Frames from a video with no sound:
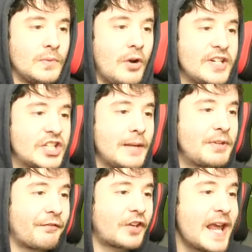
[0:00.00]
Oh, he slipped
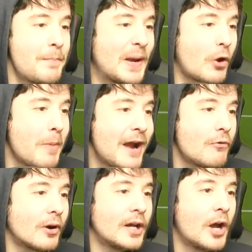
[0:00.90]
your keeper, come
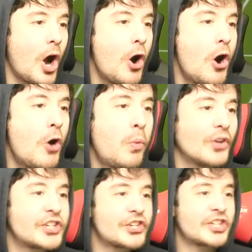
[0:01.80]
out! Oh,
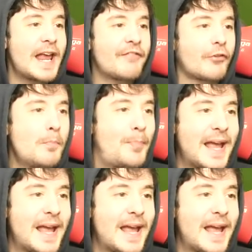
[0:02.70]
what a save from